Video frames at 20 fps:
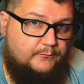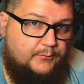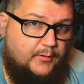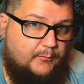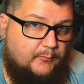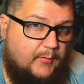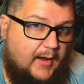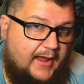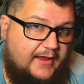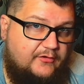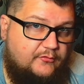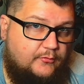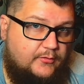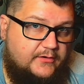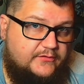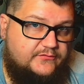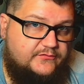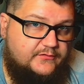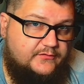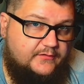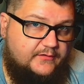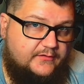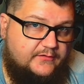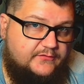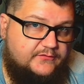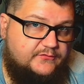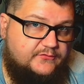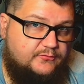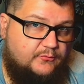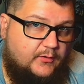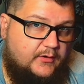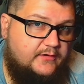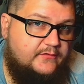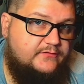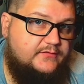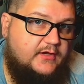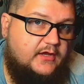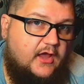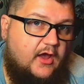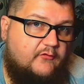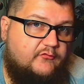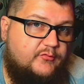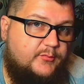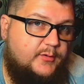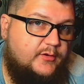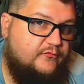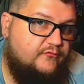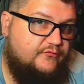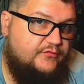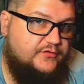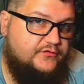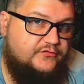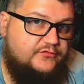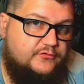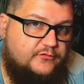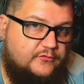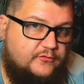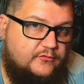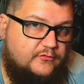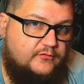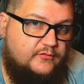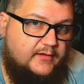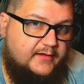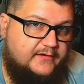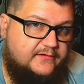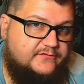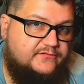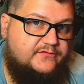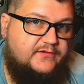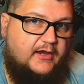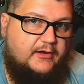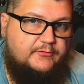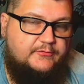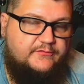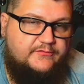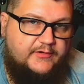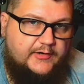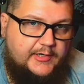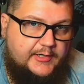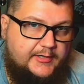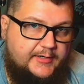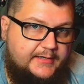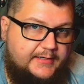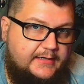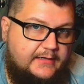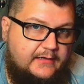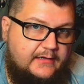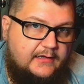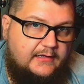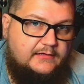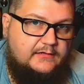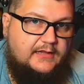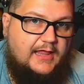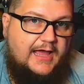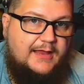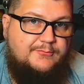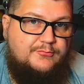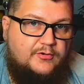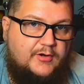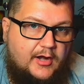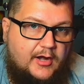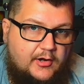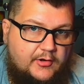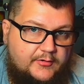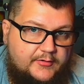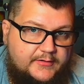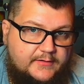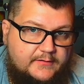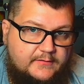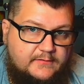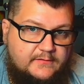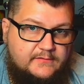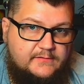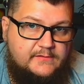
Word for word: But my question is, what is a government official, like a secretary, a librarian,